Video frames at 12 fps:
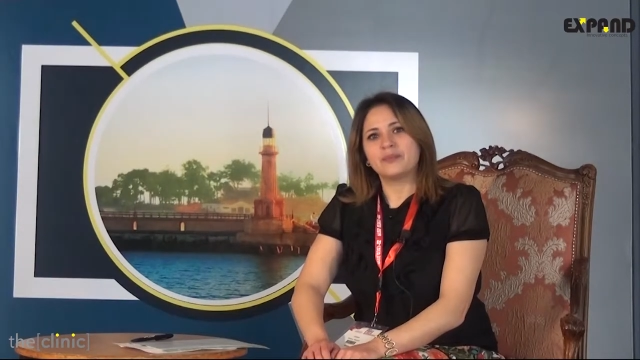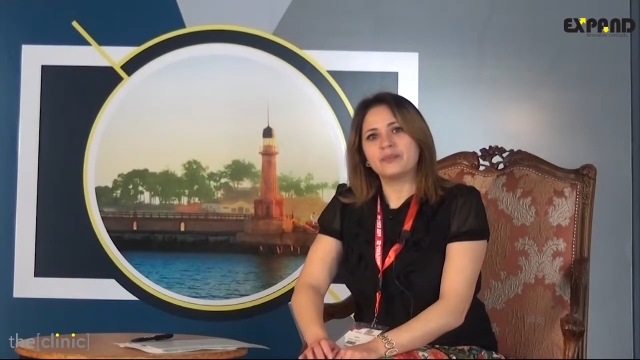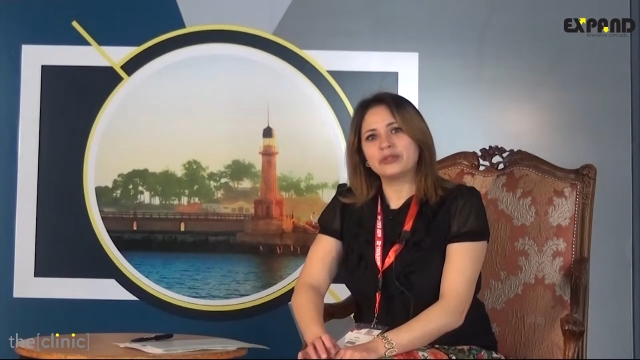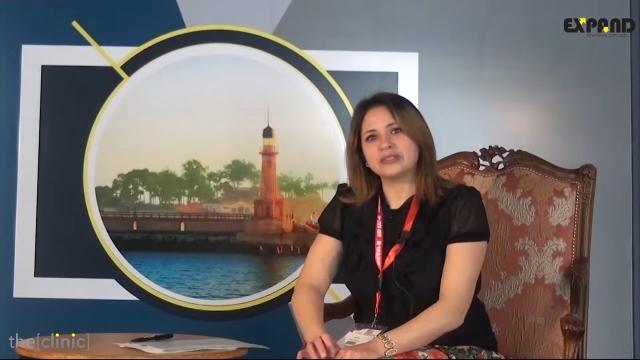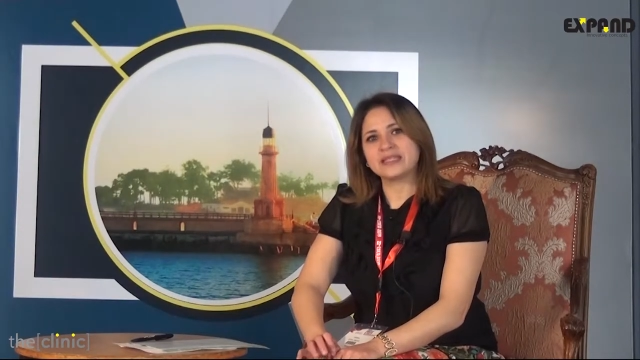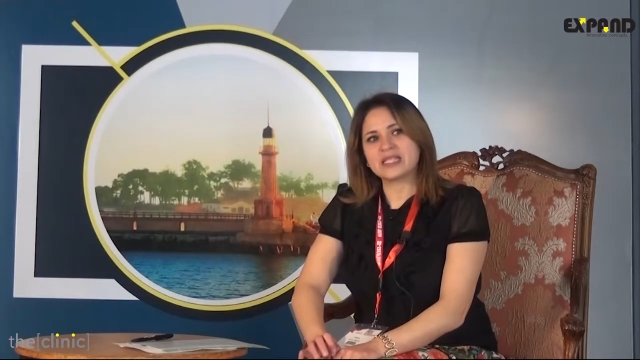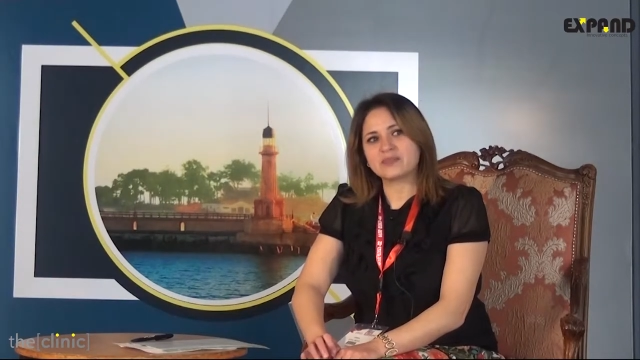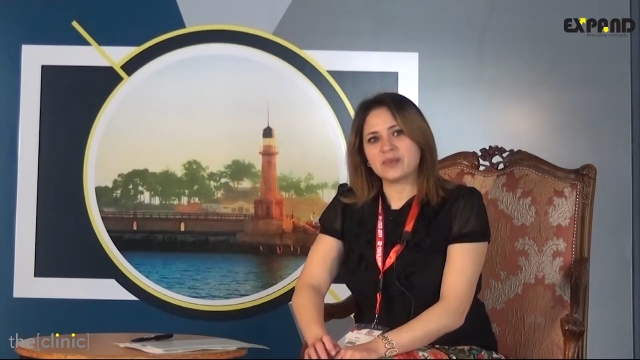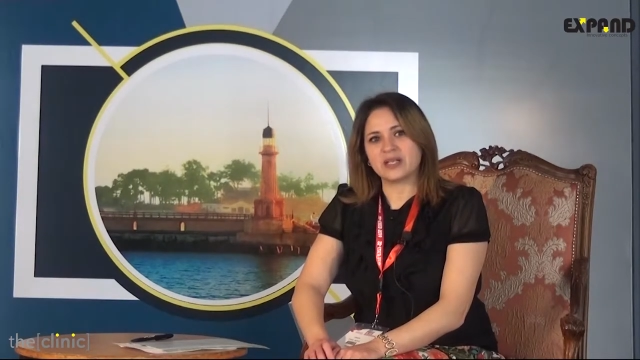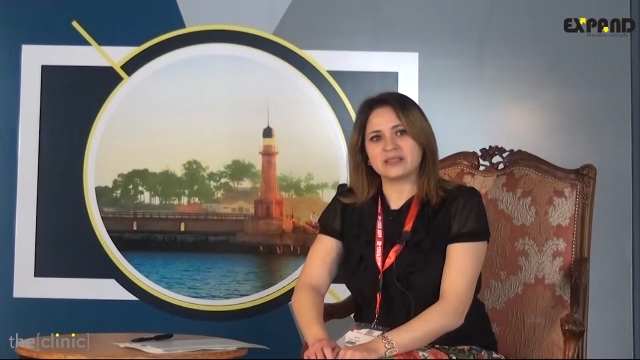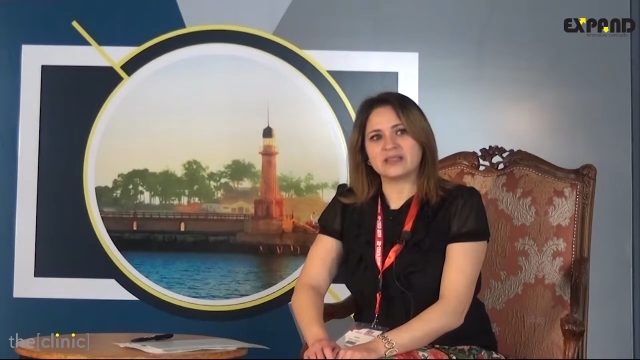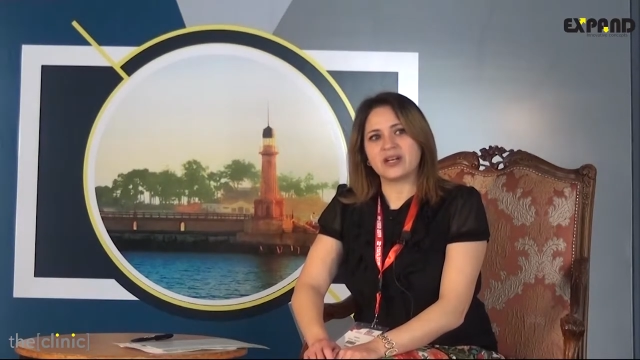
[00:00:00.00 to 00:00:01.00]
put a
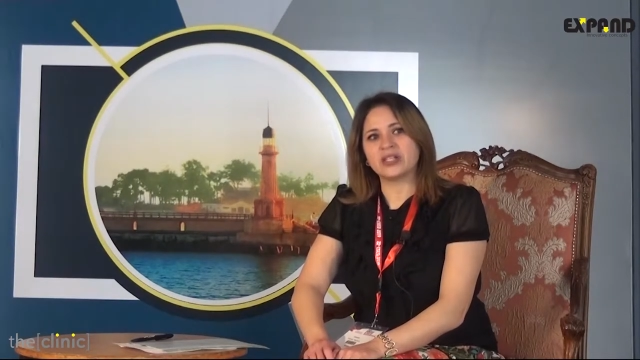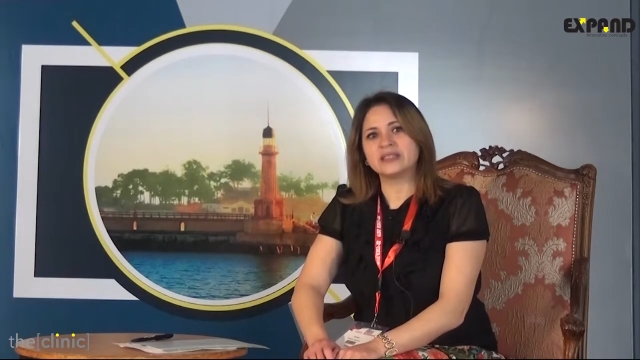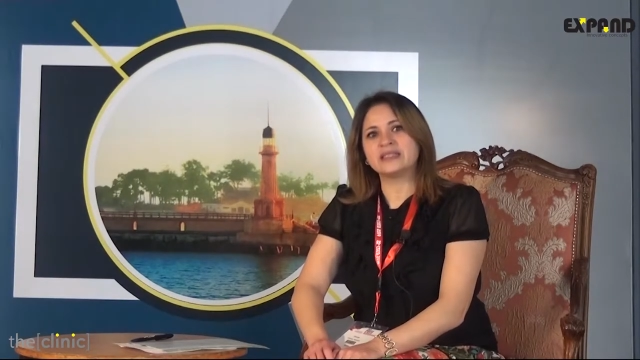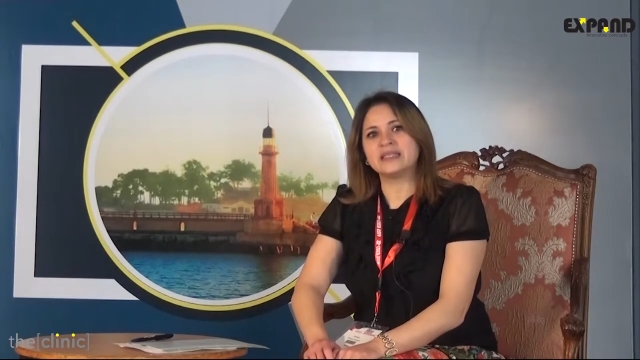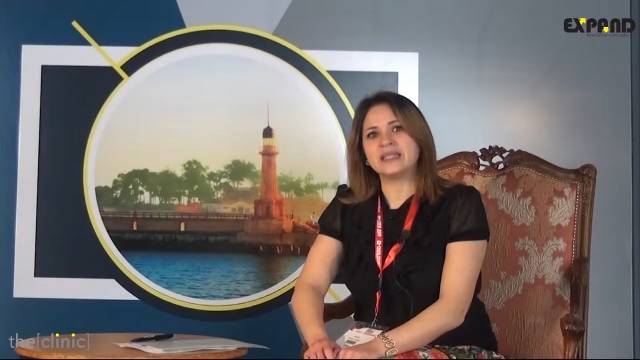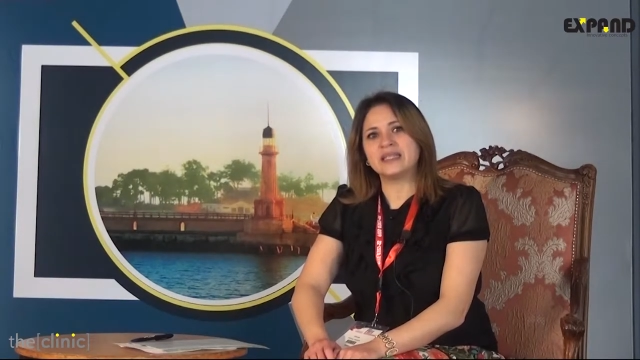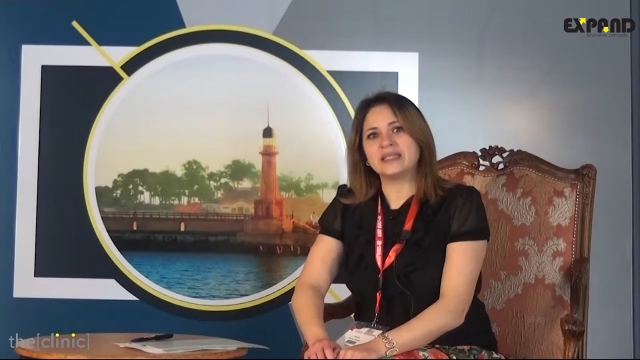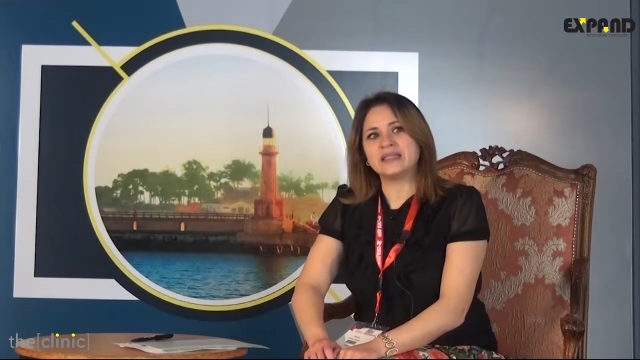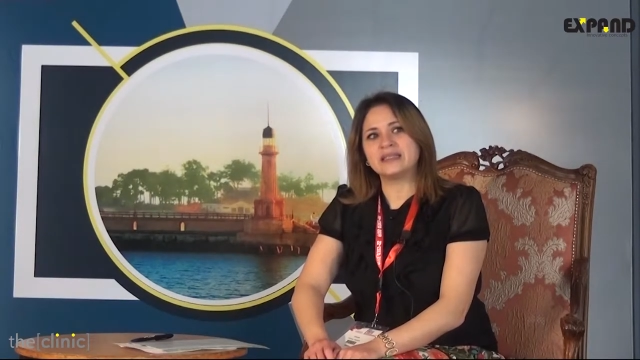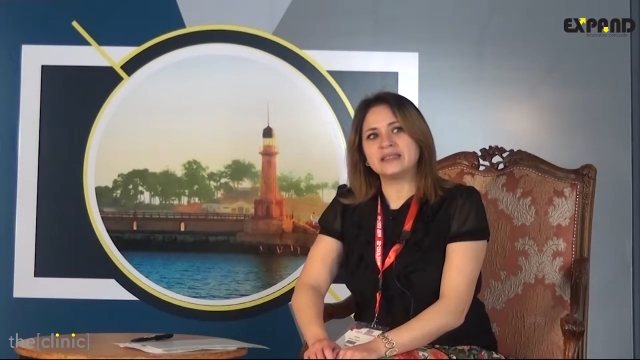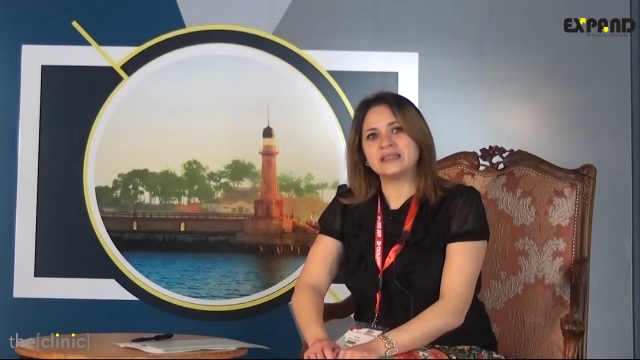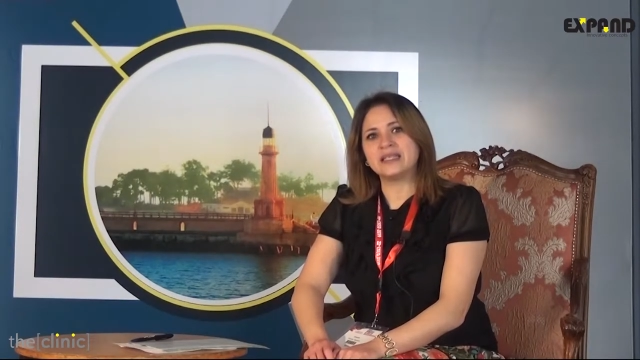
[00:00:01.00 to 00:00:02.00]
spot on
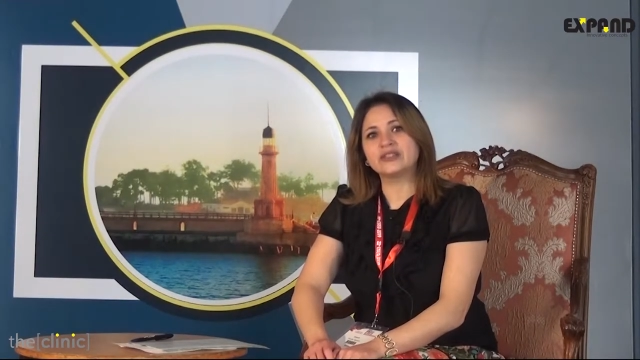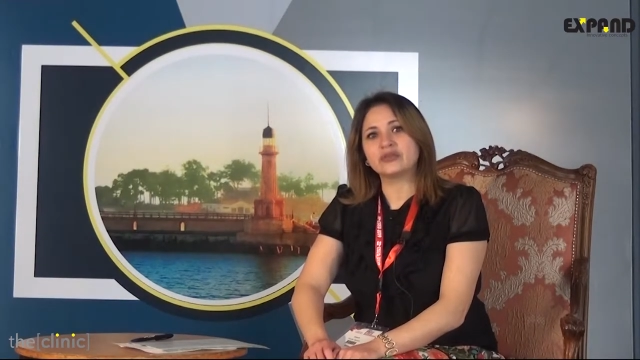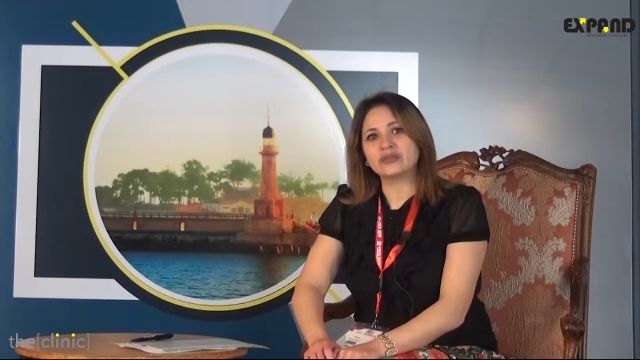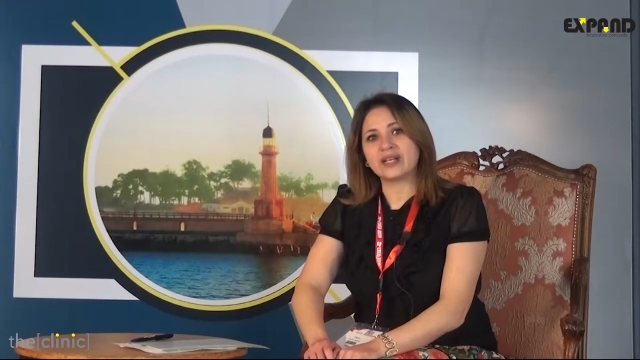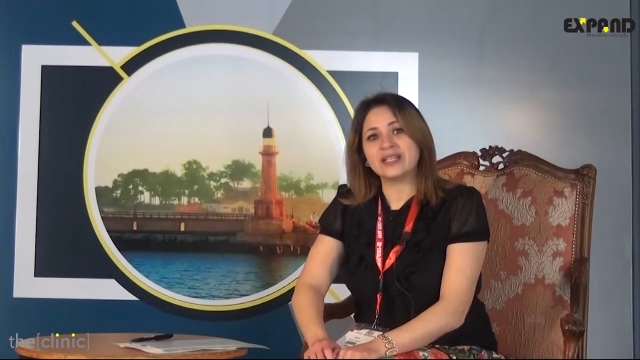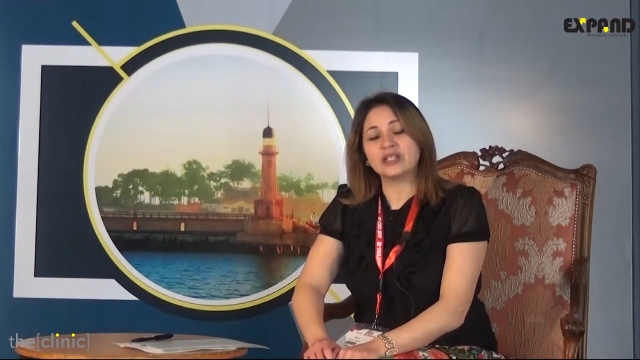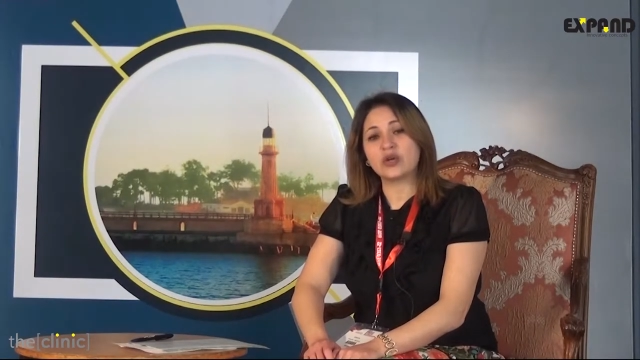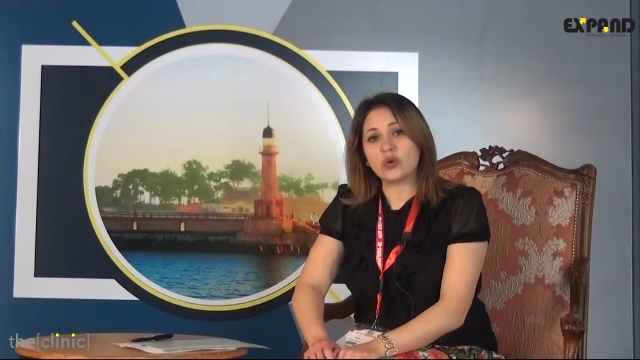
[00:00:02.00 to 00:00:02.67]
endocrine